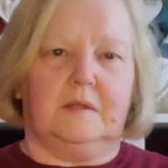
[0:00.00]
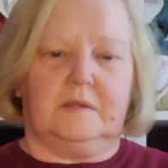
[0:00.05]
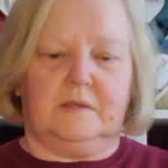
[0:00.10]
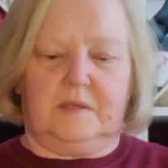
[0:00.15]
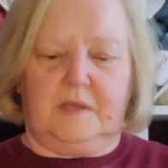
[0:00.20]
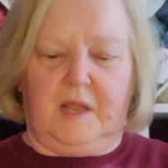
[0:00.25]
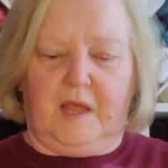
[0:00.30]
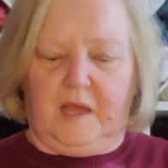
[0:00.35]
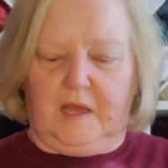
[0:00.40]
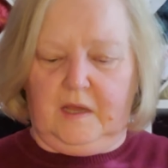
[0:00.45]

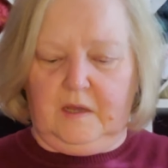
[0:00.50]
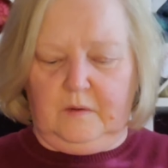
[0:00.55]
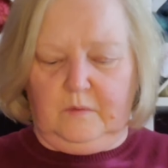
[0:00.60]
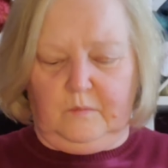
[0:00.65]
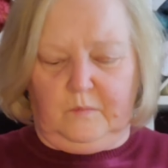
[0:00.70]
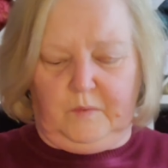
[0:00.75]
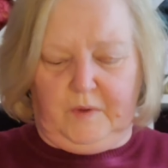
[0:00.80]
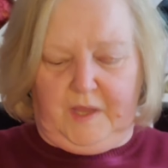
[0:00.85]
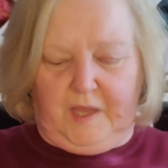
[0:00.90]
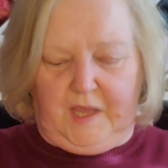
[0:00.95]
Now
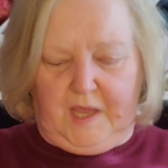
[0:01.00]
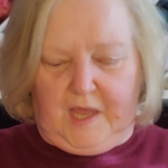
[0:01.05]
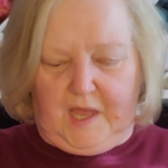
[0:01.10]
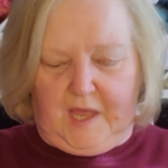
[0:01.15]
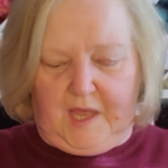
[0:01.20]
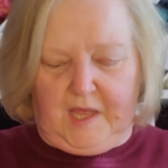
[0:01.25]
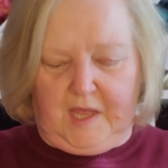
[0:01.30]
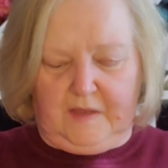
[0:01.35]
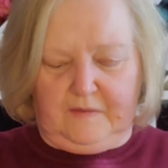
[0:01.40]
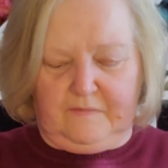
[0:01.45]
we
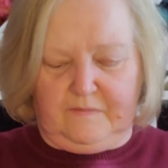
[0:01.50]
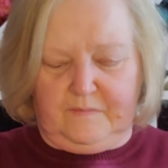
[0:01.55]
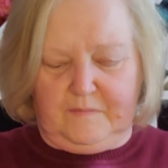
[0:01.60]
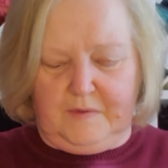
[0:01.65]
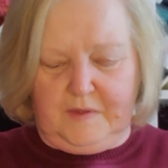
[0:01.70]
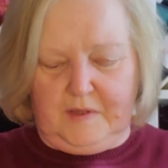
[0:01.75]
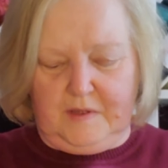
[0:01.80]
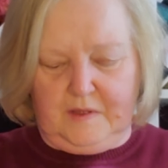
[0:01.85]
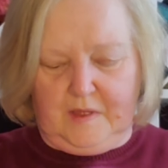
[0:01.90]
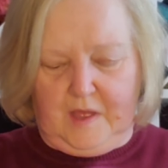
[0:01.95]
have
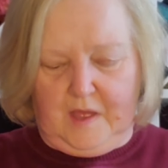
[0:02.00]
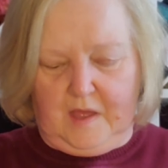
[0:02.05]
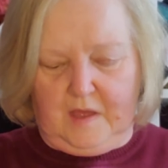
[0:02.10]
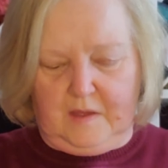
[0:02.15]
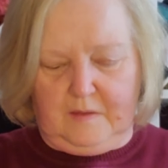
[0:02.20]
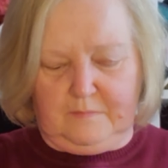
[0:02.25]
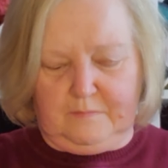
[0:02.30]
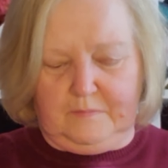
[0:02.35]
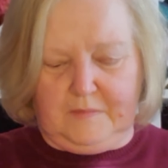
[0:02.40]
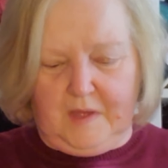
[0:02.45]

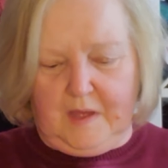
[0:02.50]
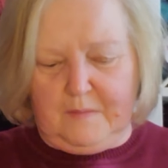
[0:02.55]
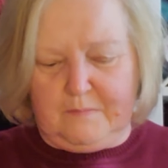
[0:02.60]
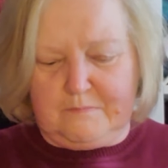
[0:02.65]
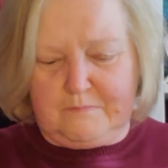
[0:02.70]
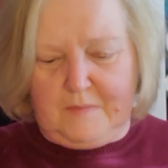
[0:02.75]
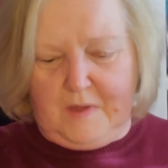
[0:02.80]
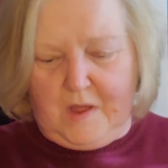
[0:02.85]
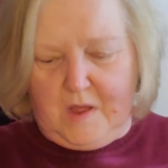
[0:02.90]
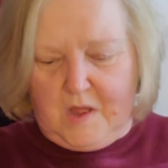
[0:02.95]

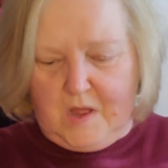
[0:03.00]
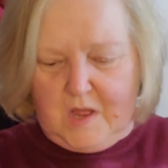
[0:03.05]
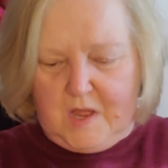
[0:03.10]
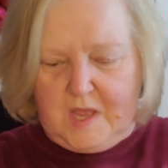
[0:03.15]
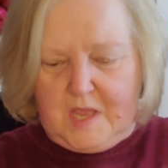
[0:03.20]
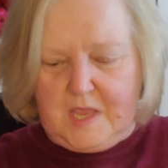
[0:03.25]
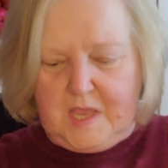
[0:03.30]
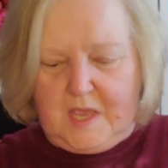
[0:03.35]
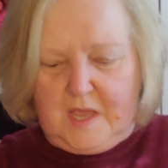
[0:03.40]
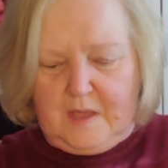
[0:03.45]

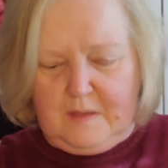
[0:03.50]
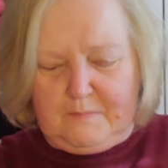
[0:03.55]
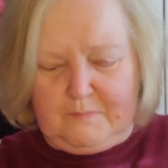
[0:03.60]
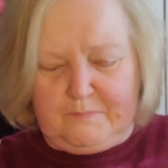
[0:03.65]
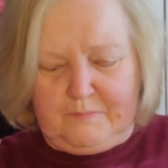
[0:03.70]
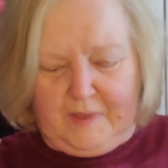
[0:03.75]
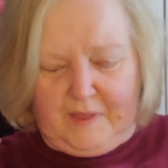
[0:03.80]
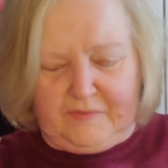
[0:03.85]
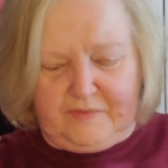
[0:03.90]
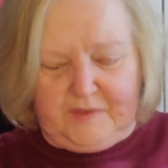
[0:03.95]
my
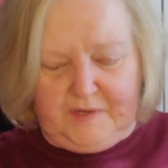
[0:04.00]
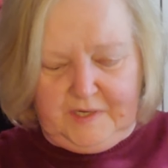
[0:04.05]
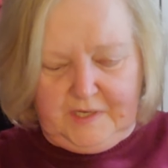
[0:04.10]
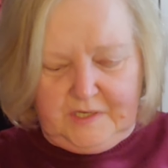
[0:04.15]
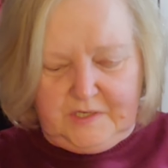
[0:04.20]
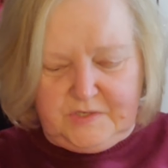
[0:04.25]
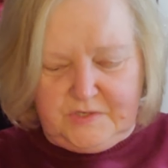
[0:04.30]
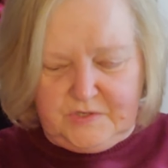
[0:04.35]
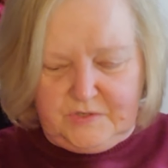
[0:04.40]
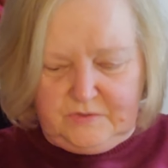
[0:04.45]
Bethany
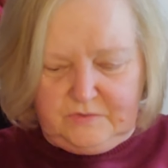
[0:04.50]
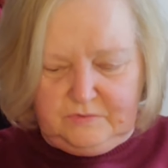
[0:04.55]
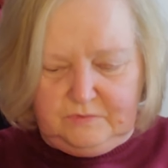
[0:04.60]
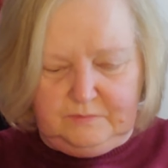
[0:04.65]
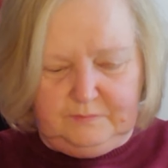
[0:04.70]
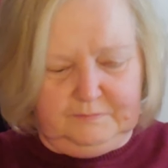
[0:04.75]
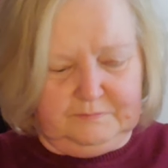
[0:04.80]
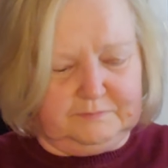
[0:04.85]
shawl.